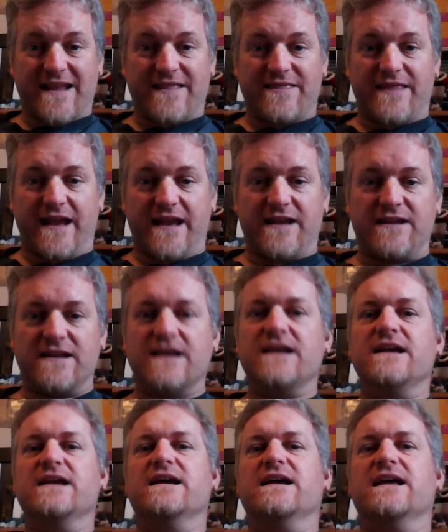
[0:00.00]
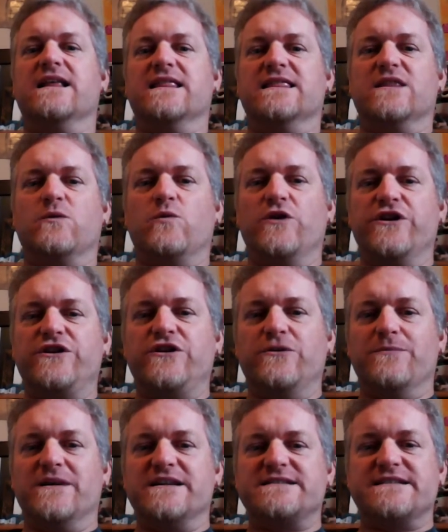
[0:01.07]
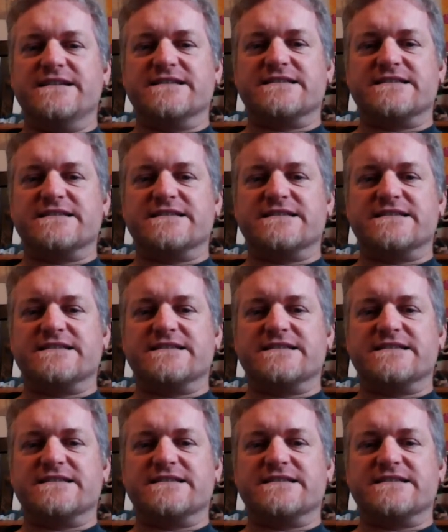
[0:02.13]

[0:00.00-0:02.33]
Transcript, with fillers: then the word humility